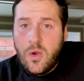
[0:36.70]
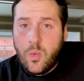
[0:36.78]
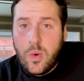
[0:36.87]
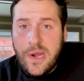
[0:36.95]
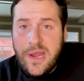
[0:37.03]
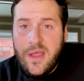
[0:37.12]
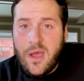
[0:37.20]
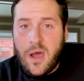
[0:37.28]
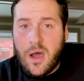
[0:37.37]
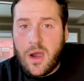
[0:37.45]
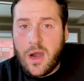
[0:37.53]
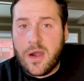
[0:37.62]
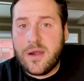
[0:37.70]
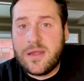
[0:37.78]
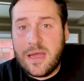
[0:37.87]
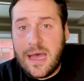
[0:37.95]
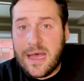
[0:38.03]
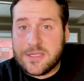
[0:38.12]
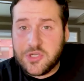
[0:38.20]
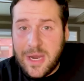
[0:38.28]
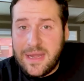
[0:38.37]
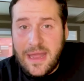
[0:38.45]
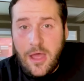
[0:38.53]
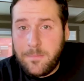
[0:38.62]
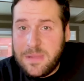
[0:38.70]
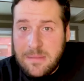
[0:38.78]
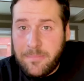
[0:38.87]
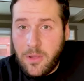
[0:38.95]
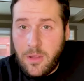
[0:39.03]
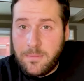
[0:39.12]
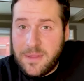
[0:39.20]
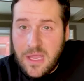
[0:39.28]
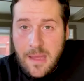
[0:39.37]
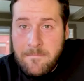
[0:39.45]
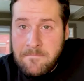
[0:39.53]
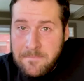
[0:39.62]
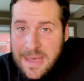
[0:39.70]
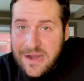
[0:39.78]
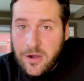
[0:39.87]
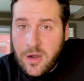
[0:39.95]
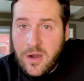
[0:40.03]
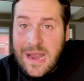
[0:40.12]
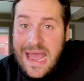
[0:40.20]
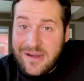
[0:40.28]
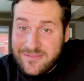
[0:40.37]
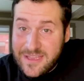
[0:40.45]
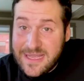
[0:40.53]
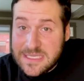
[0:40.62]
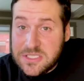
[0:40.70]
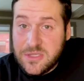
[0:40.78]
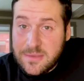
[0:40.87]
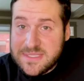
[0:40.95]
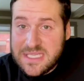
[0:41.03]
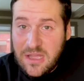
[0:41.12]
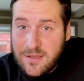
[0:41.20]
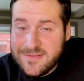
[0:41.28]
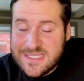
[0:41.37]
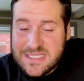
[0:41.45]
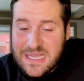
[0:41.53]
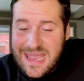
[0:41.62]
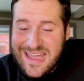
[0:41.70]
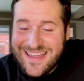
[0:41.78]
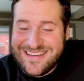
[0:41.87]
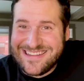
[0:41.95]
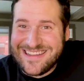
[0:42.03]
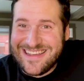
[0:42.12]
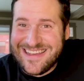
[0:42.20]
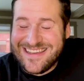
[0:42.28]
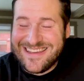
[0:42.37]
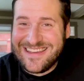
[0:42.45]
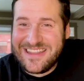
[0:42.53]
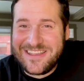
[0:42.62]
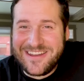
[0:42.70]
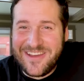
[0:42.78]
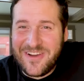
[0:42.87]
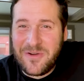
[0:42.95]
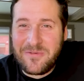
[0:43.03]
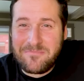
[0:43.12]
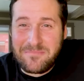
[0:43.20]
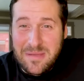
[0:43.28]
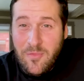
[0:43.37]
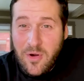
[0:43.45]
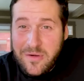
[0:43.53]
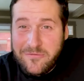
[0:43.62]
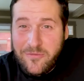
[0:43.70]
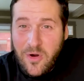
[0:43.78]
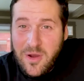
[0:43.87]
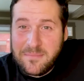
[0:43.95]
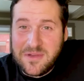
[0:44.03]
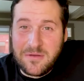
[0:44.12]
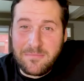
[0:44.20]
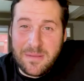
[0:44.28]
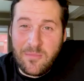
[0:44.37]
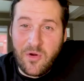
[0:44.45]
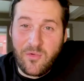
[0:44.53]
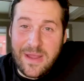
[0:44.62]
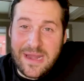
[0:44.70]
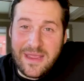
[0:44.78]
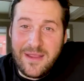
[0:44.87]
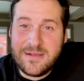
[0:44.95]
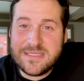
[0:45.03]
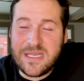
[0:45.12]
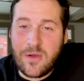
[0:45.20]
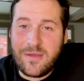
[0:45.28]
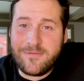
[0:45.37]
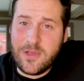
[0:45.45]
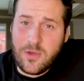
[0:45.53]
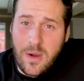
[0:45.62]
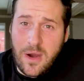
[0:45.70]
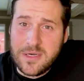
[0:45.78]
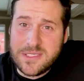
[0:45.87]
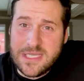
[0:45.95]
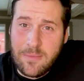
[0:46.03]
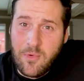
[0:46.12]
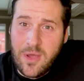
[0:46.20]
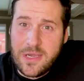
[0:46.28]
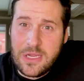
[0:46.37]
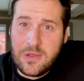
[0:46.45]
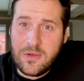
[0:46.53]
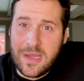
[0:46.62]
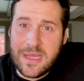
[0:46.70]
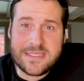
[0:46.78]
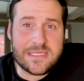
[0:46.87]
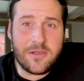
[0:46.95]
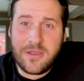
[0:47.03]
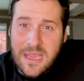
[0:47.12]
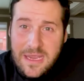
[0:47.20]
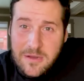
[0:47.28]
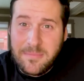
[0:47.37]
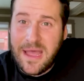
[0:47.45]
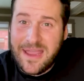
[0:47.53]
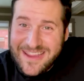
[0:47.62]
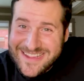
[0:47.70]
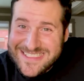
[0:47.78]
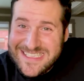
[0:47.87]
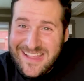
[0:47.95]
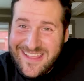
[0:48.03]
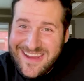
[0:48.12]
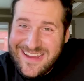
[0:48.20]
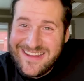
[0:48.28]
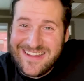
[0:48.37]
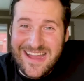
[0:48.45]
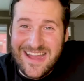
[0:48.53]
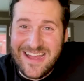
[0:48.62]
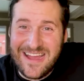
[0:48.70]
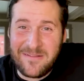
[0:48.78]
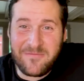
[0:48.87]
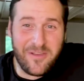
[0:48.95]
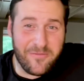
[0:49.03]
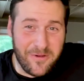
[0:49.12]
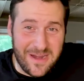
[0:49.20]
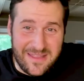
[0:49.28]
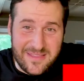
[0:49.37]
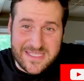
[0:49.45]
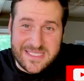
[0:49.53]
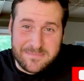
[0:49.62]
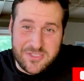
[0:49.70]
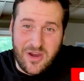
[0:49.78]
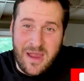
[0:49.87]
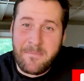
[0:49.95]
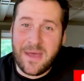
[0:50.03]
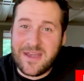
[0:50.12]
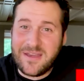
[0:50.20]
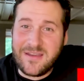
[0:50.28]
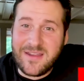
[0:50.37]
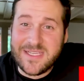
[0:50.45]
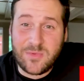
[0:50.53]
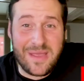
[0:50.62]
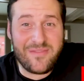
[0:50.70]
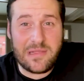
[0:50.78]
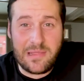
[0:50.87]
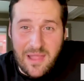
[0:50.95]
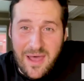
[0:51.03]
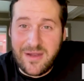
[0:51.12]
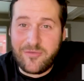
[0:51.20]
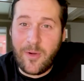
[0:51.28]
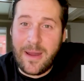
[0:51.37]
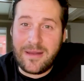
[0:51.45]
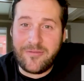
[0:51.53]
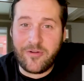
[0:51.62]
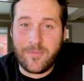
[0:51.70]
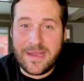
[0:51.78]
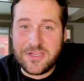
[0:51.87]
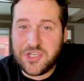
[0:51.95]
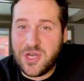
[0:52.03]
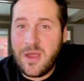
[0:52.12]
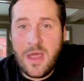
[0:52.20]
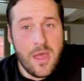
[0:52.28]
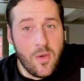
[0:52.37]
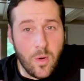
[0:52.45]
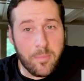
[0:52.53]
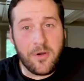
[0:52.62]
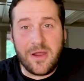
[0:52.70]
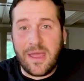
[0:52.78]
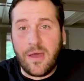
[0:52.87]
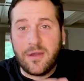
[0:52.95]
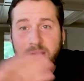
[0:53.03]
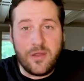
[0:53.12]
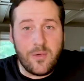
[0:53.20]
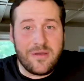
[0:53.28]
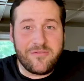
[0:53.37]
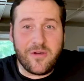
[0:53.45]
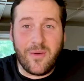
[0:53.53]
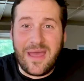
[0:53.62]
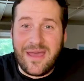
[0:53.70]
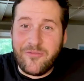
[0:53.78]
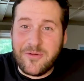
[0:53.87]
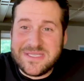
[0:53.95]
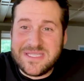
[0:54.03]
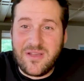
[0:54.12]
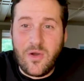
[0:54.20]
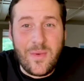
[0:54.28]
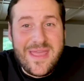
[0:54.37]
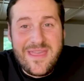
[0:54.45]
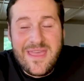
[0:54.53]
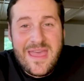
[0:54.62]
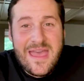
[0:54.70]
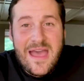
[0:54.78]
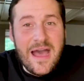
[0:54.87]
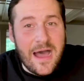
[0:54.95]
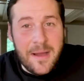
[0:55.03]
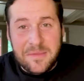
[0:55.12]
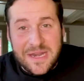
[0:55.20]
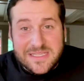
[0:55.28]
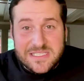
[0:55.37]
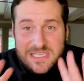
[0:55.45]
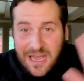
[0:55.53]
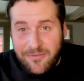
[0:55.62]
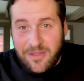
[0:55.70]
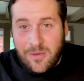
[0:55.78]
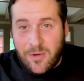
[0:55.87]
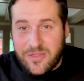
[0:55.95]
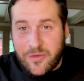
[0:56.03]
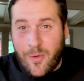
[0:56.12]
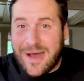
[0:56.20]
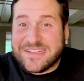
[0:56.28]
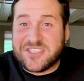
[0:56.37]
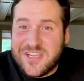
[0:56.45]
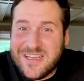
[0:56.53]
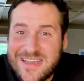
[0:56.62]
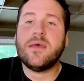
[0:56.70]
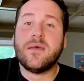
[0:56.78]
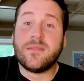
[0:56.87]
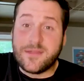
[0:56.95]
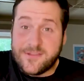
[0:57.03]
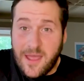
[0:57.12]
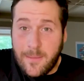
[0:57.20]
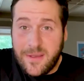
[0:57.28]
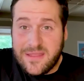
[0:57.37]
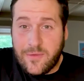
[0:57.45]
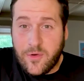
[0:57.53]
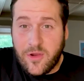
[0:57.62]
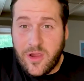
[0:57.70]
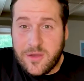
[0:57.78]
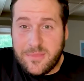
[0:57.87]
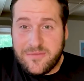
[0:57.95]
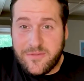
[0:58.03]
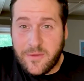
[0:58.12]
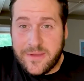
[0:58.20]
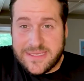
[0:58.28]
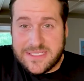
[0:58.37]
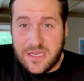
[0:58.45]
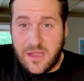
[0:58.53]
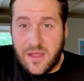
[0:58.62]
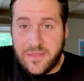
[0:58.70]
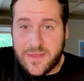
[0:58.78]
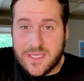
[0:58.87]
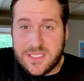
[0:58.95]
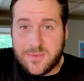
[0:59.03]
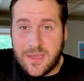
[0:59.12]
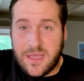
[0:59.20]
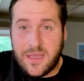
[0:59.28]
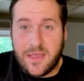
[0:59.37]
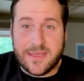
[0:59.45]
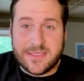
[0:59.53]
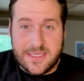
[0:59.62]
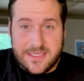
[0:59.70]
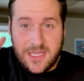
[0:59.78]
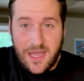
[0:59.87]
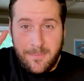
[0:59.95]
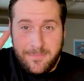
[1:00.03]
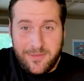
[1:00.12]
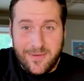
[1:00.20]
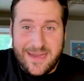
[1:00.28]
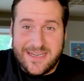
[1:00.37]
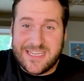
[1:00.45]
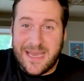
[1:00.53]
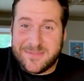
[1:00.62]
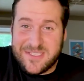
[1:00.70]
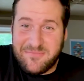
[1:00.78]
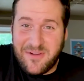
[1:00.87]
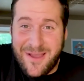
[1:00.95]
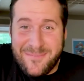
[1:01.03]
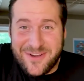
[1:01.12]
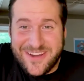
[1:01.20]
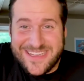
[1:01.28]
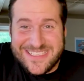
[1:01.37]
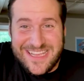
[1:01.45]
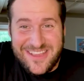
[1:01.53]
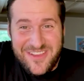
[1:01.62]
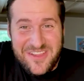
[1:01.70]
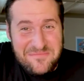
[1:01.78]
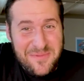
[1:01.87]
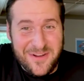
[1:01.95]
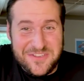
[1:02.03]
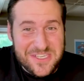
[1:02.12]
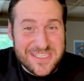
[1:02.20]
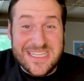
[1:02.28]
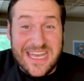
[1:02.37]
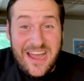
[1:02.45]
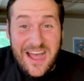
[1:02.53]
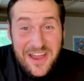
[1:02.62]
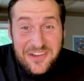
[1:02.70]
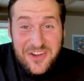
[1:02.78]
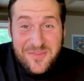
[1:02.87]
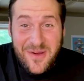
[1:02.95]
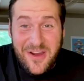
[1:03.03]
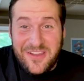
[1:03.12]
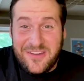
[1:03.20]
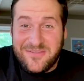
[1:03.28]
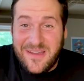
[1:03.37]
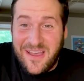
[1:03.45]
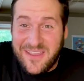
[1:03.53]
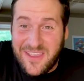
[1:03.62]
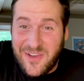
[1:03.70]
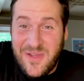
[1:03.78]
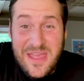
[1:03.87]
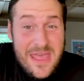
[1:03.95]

we are uh, trying to help people become better advocates for themselves and, uh, you know, be more informed and be more ready. So if you are someone who is looking into buying and selling, uh, feel free to hit the subscribe button because we have a lot of great information. We're putting out new info every single week, um, and it's definitely worth a watch. The topic that we're going to be focusing on this week is the top three types of properties that you can purchase at under market value